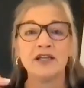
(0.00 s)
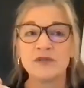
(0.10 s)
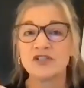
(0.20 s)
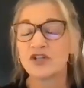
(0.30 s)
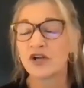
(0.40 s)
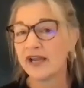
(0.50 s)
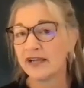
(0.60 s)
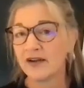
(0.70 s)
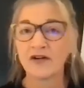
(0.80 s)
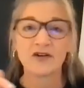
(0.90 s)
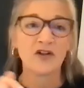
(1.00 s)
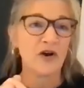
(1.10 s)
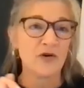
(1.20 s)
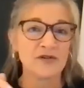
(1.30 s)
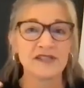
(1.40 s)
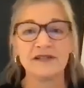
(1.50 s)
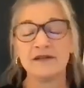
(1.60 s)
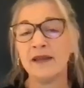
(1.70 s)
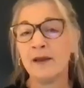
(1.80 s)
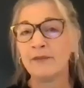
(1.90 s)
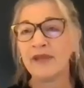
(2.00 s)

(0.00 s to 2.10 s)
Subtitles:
she was trying on clothes and